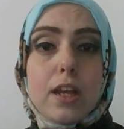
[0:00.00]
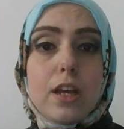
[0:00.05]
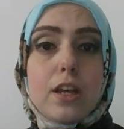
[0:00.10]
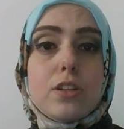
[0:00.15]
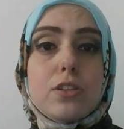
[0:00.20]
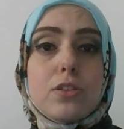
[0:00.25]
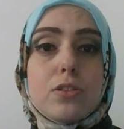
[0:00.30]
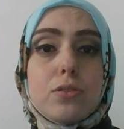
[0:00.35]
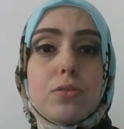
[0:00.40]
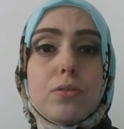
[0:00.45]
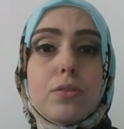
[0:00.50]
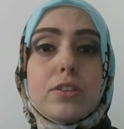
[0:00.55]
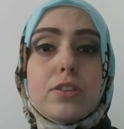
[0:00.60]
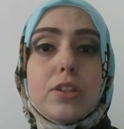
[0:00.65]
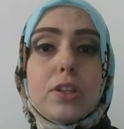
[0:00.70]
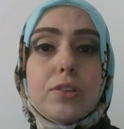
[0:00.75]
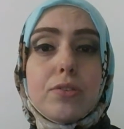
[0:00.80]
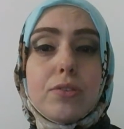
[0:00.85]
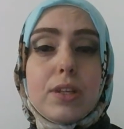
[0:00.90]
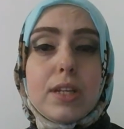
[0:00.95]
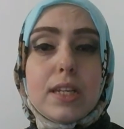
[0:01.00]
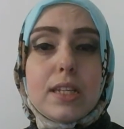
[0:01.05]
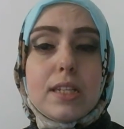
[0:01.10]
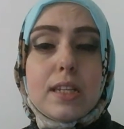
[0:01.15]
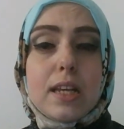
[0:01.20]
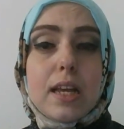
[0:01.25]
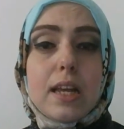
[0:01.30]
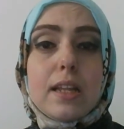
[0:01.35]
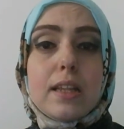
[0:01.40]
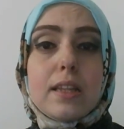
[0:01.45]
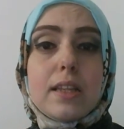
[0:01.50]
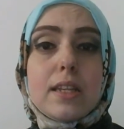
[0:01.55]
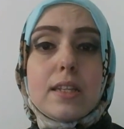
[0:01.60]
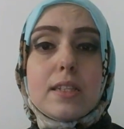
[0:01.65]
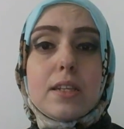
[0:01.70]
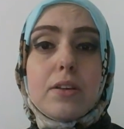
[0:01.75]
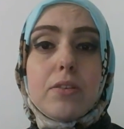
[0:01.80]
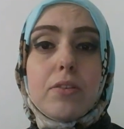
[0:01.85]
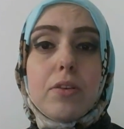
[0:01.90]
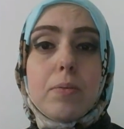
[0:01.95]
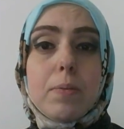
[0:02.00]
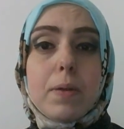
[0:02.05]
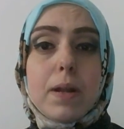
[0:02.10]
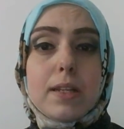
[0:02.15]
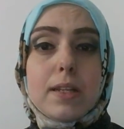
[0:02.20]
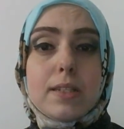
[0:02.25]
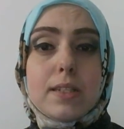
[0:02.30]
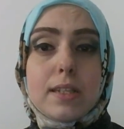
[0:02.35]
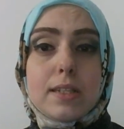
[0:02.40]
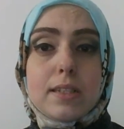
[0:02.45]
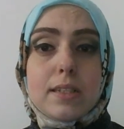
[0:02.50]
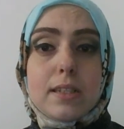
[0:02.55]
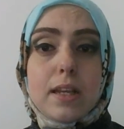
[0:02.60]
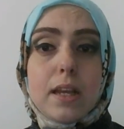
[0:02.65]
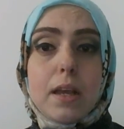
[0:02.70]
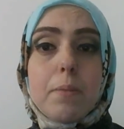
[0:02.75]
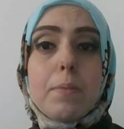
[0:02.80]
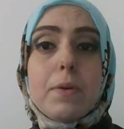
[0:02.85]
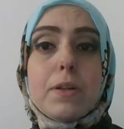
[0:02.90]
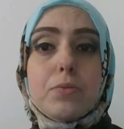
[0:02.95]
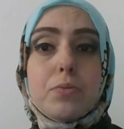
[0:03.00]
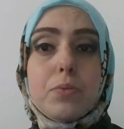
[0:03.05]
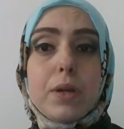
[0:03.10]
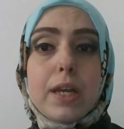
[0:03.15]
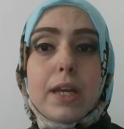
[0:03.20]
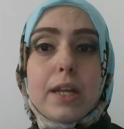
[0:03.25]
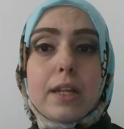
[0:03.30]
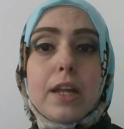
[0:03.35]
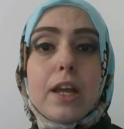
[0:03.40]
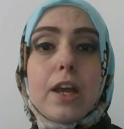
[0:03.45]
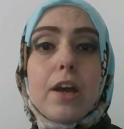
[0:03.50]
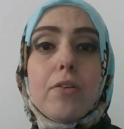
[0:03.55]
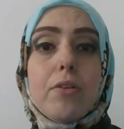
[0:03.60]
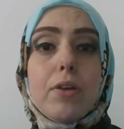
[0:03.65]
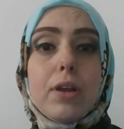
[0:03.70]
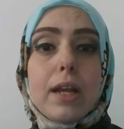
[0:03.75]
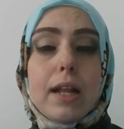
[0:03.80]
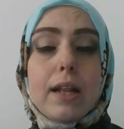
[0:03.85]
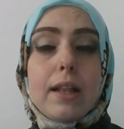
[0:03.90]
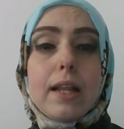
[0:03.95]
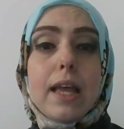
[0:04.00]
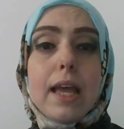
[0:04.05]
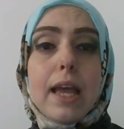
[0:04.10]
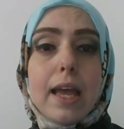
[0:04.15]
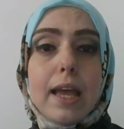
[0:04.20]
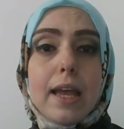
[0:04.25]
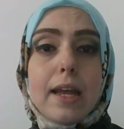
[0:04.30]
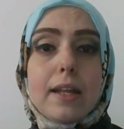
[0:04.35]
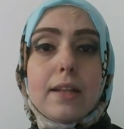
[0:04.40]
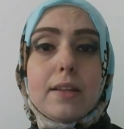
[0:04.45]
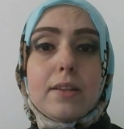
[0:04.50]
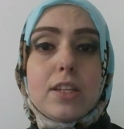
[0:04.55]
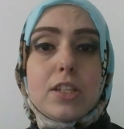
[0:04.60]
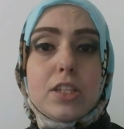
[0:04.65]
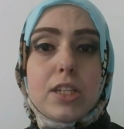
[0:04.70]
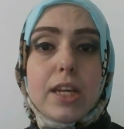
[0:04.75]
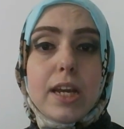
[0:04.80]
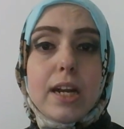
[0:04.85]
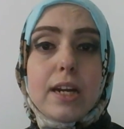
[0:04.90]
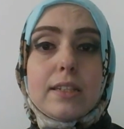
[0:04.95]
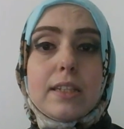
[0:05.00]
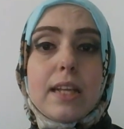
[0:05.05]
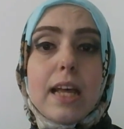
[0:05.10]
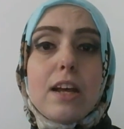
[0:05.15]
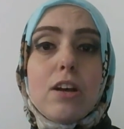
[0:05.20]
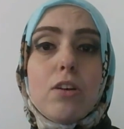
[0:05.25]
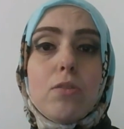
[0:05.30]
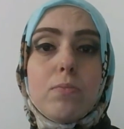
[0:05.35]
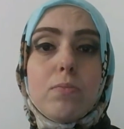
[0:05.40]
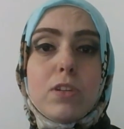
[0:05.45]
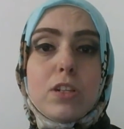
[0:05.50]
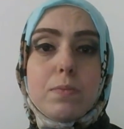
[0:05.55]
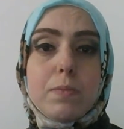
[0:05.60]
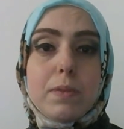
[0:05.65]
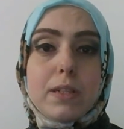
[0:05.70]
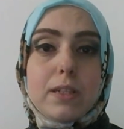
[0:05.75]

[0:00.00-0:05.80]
to decrease discrepancies between real and desired accomplishment.